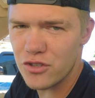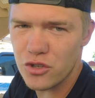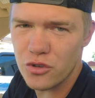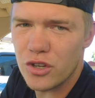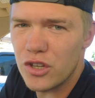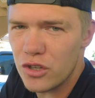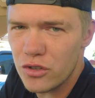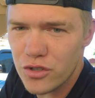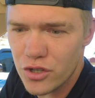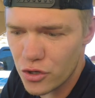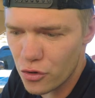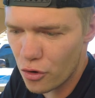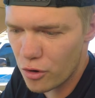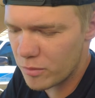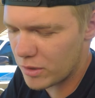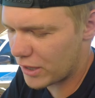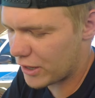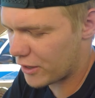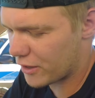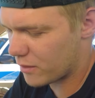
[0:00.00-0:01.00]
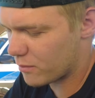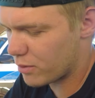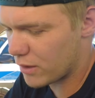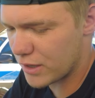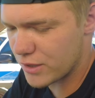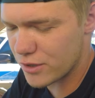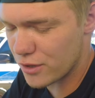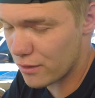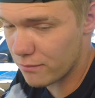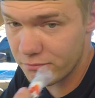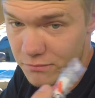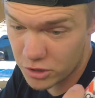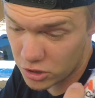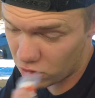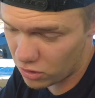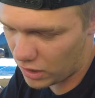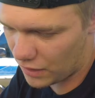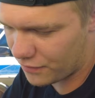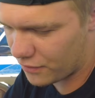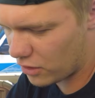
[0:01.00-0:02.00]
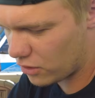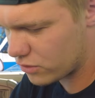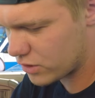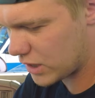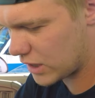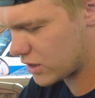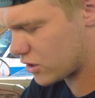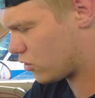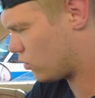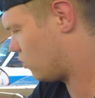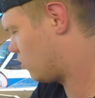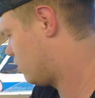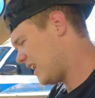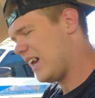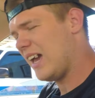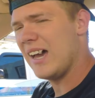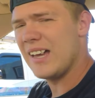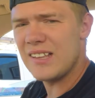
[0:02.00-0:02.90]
so you can use a normal air compressor. Still got those. That's cool.